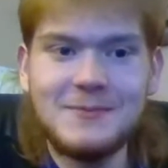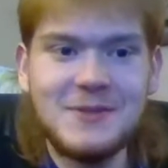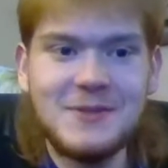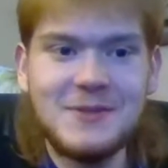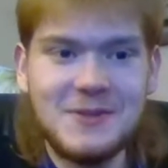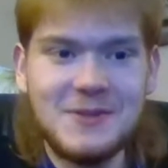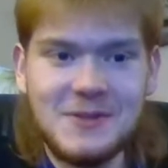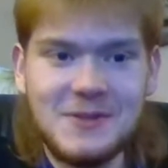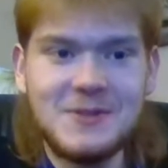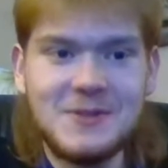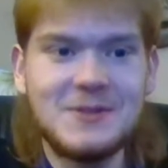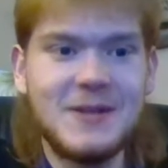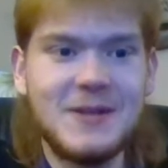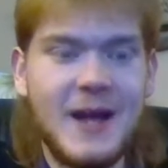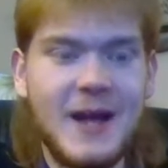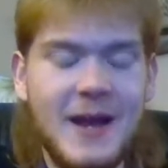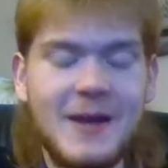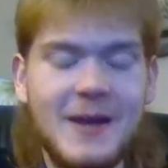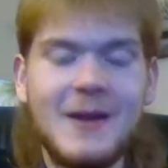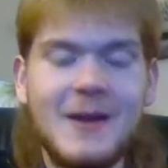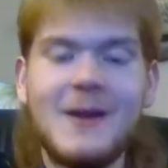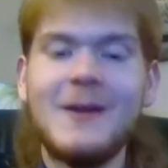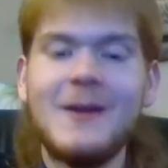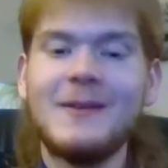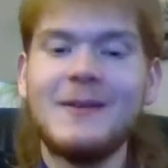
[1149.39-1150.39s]
Just going to
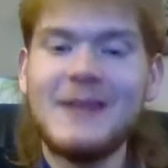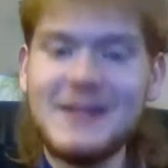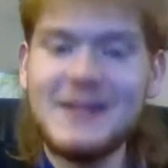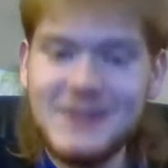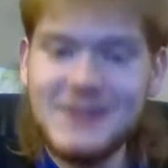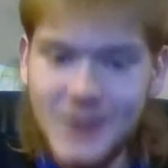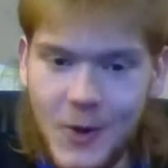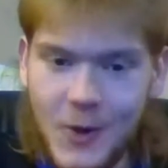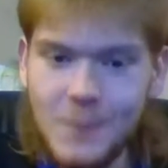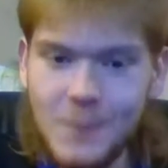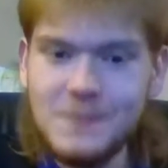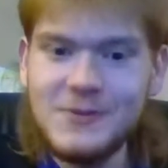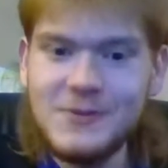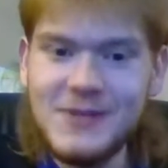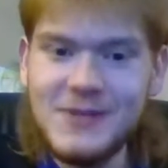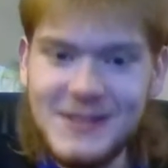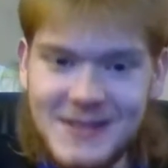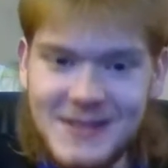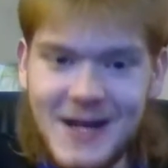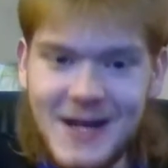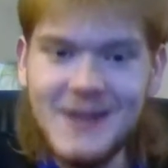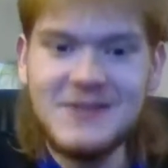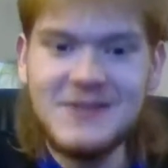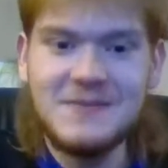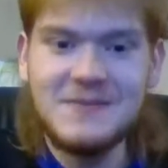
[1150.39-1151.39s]
say, let's hope she
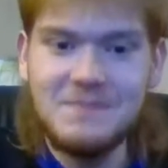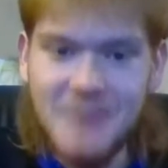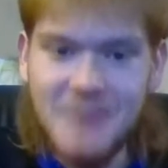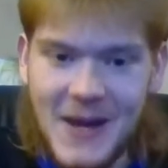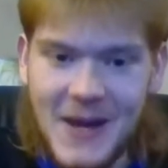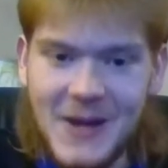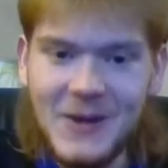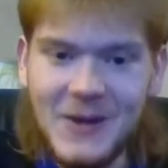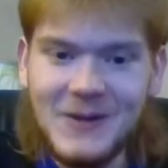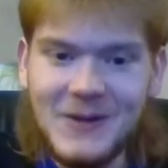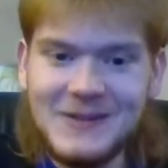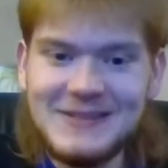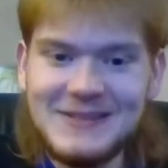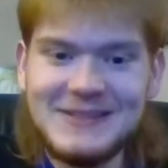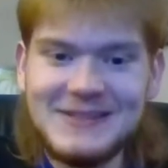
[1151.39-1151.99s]
does better.